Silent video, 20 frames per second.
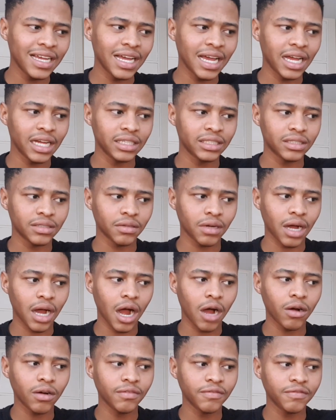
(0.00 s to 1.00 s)
and
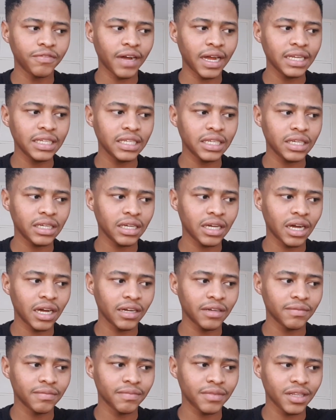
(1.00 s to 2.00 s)
how I'm finding
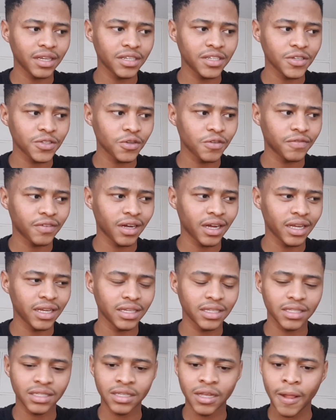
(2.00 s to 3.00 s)
third year so far
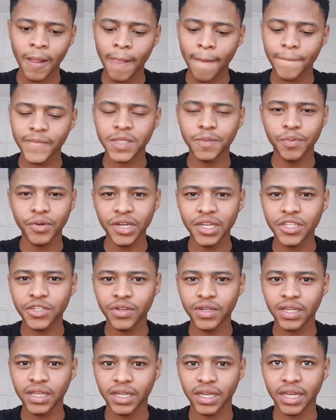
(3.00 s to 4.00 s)
is, it's pretty
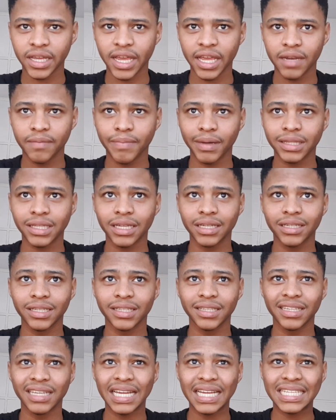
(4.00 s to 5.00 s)
tricky again, but
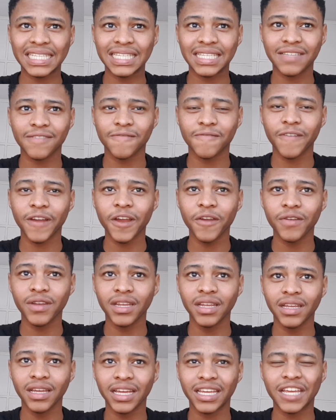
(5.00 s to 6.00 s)
then it's
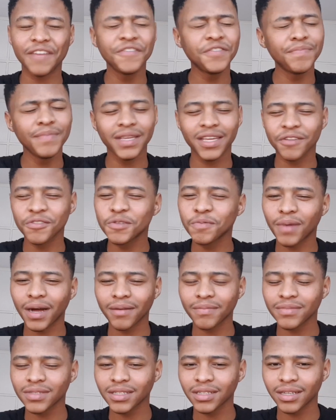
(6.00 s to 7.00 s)
very, gives me
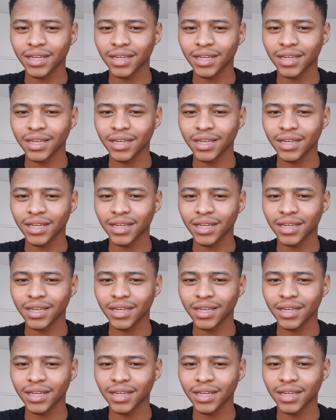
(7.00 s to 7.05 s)
goosebumps.